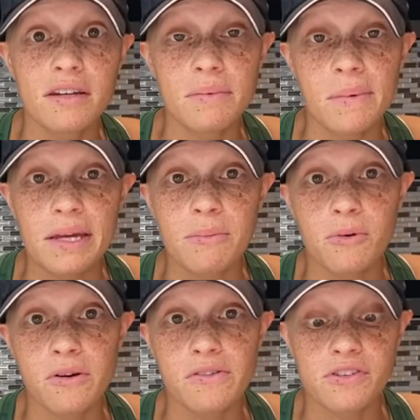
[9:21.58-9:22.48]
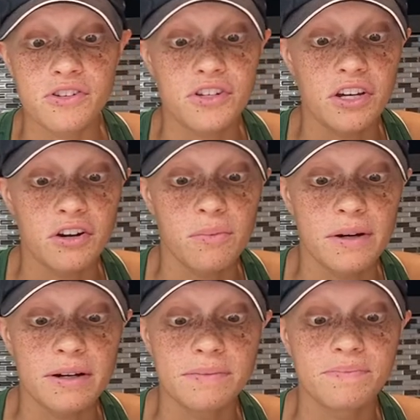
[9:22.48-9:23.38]
going to be making more on this channel,
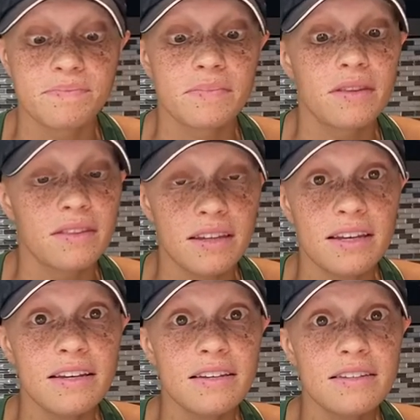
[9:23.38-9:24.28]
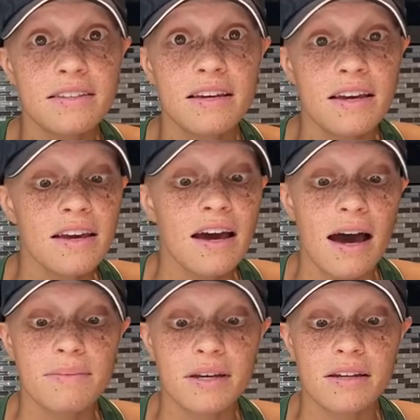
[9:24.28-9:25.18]
but these,
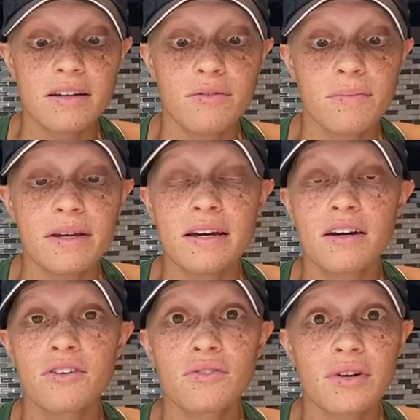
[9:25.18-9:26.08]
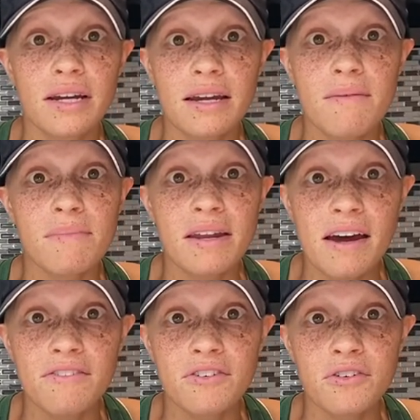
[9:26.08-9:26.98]
I'm telling you, would be a great
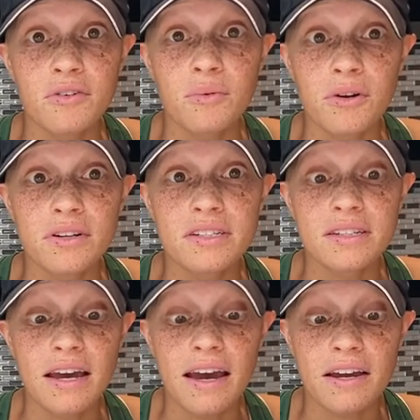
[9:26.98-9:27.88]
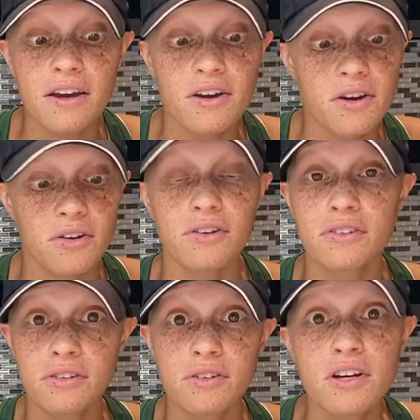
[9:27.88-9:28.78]
mid-afternoon work snack or a
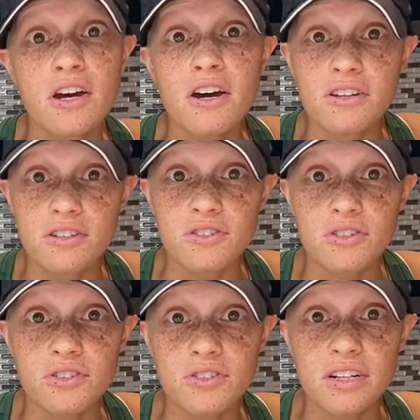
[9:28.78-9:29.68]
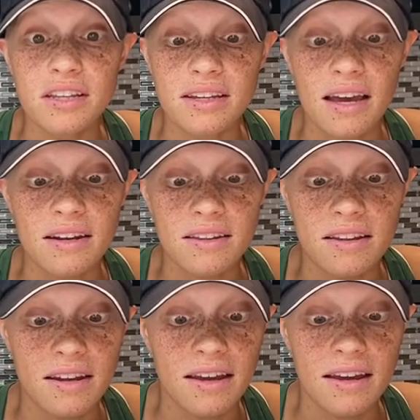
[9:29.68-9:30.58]
little dessert treat at the end of
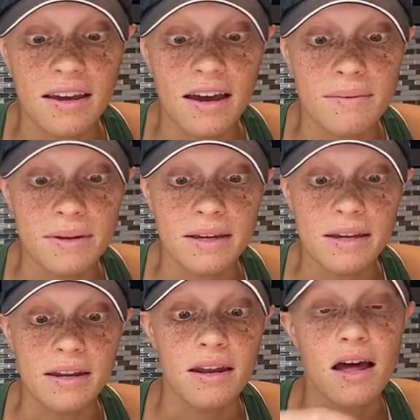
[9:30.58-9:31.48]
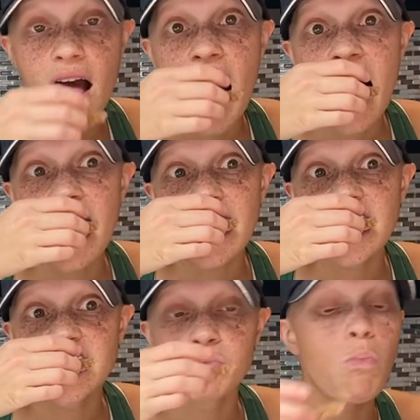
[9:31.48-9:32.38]
the day. I mean,
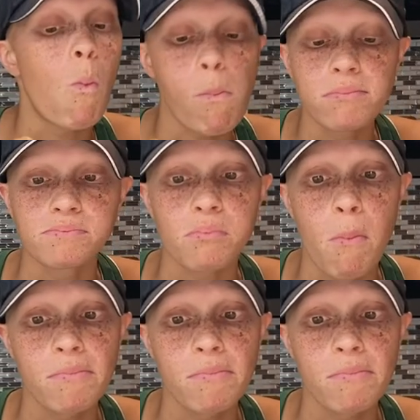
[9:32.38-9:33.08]
mm,